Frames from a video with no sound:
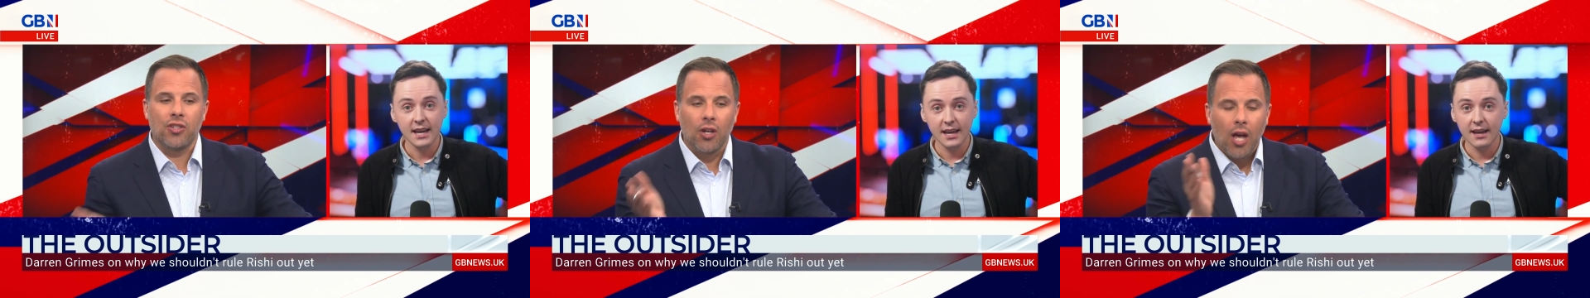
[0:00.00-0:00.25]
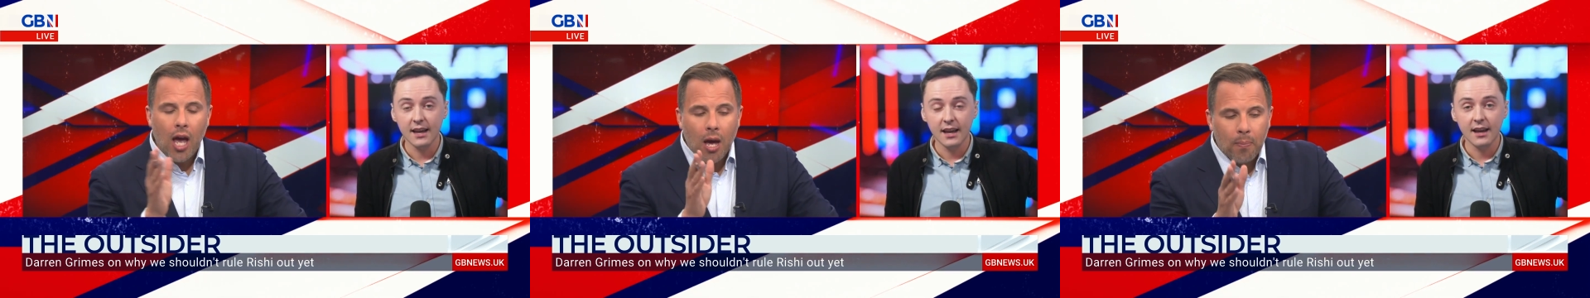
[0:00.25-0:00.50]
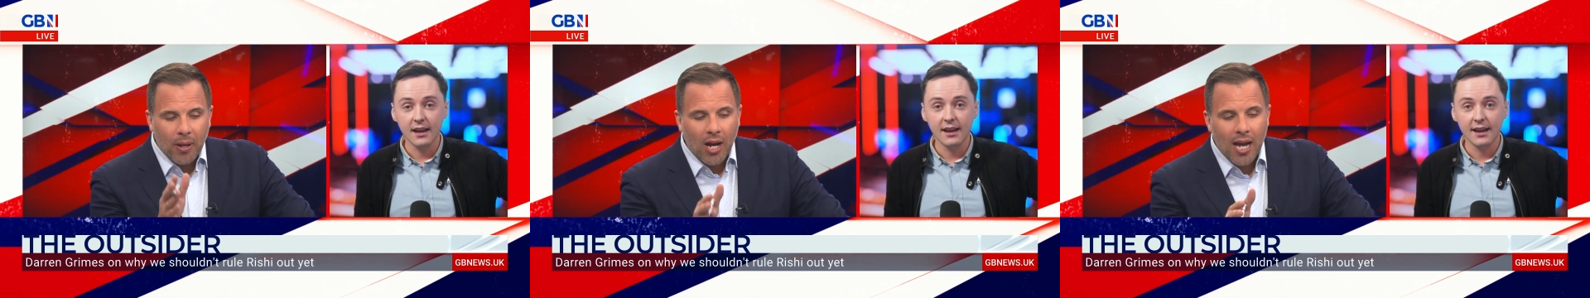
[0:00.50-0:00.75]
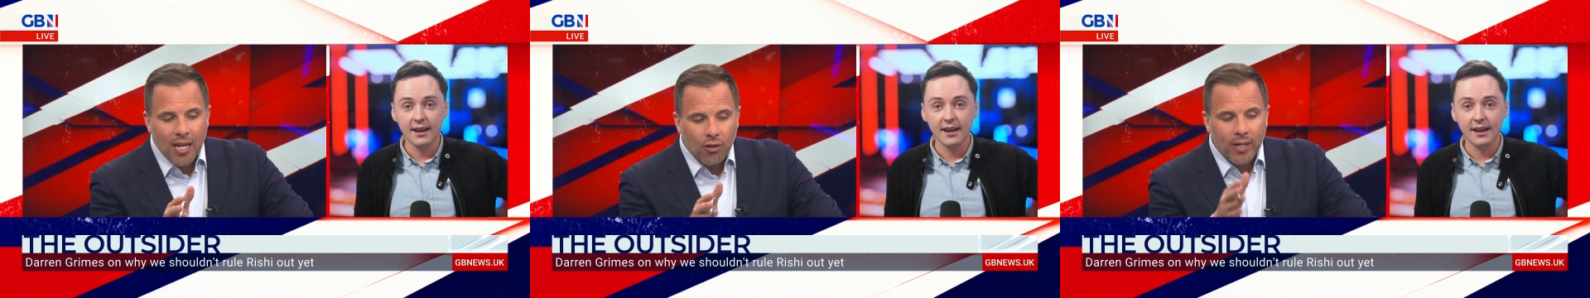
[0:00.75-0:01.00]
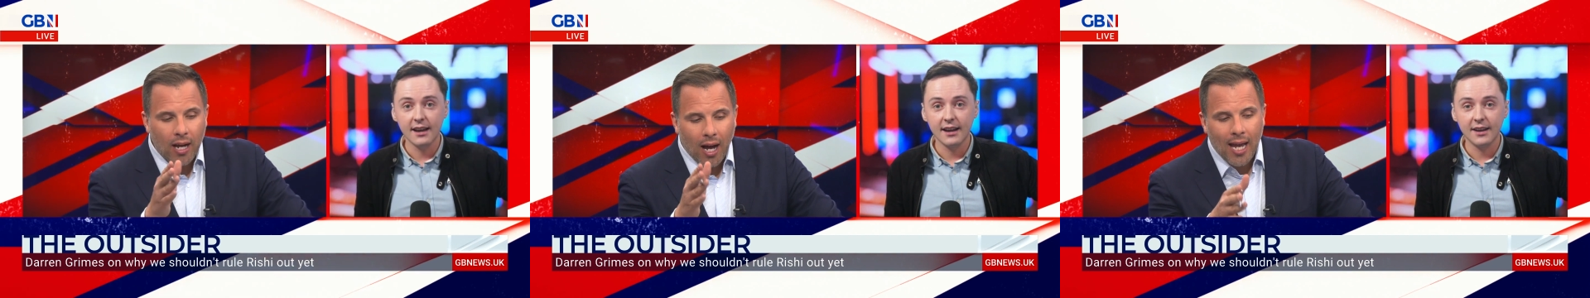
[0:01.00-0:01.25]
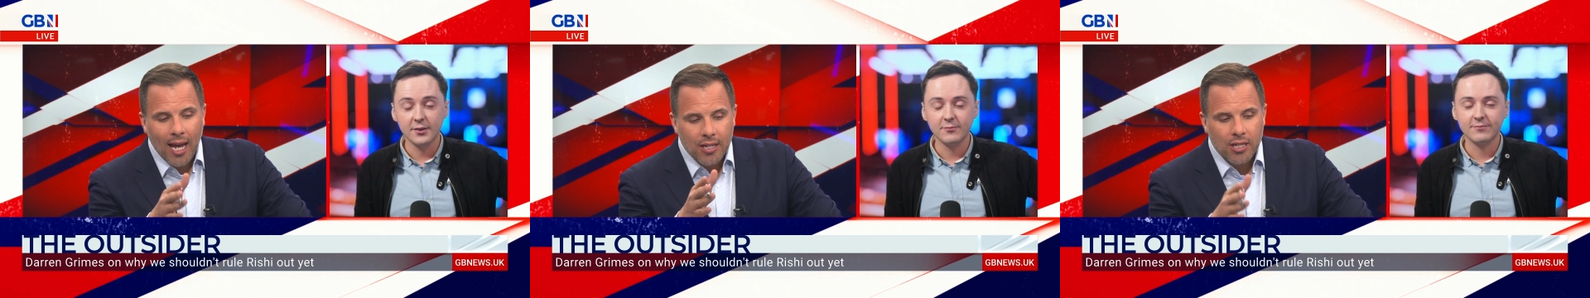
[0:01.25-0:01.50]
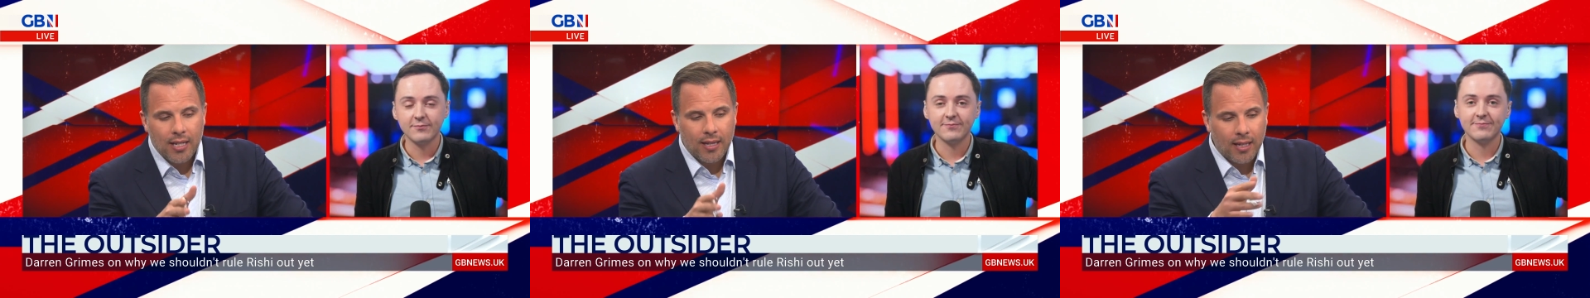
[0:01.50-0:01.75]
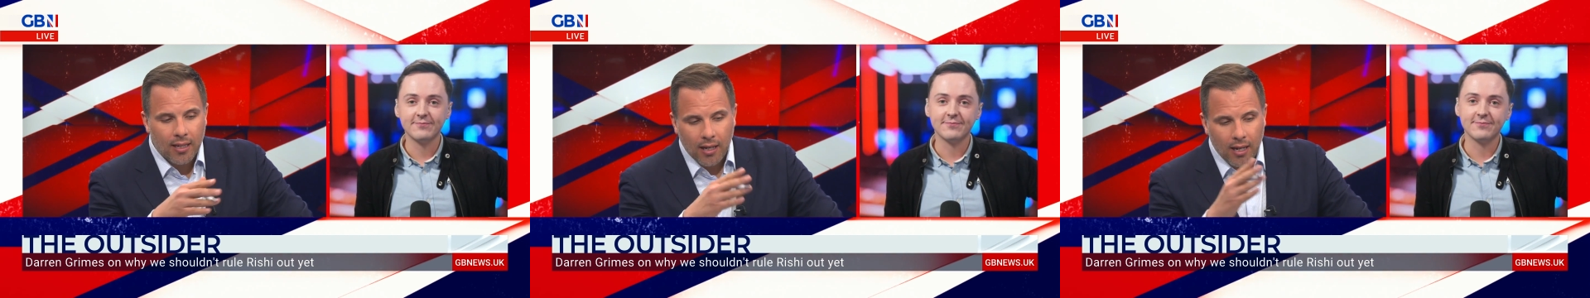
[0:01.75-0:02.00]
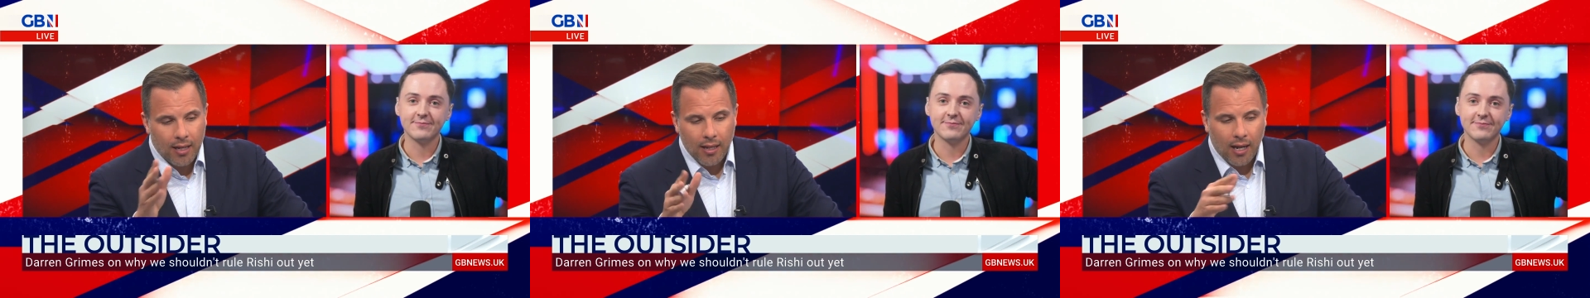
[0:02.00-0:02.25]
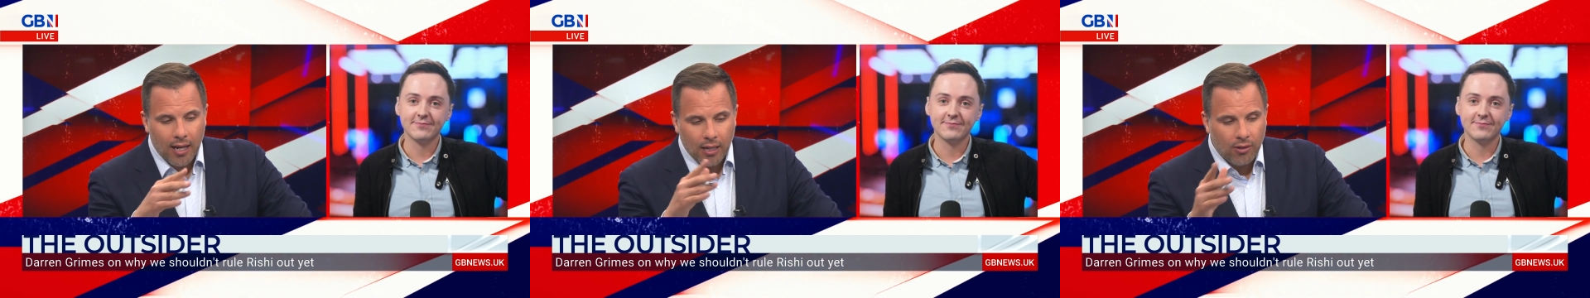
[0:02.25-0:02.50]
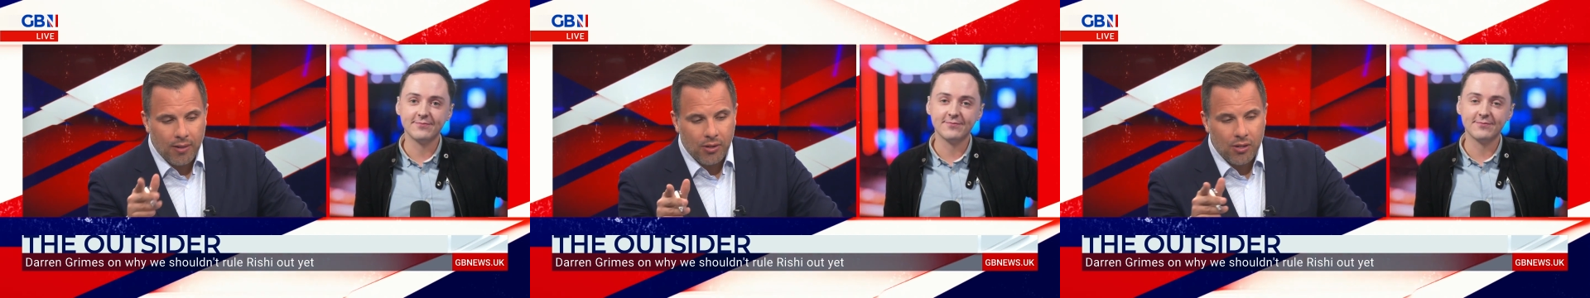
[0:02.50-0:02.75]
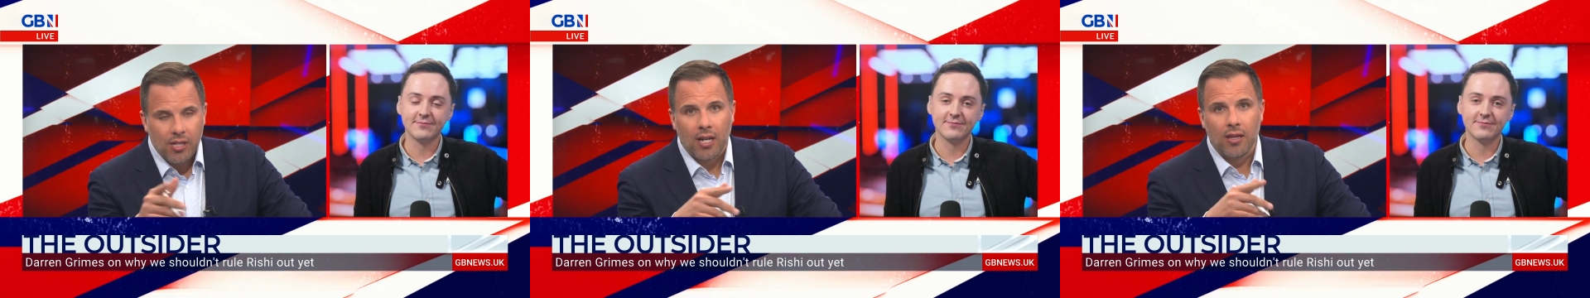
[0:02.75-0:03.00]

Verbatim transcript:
Speaker 1: so. But I agree. I actually think, and I agree with you,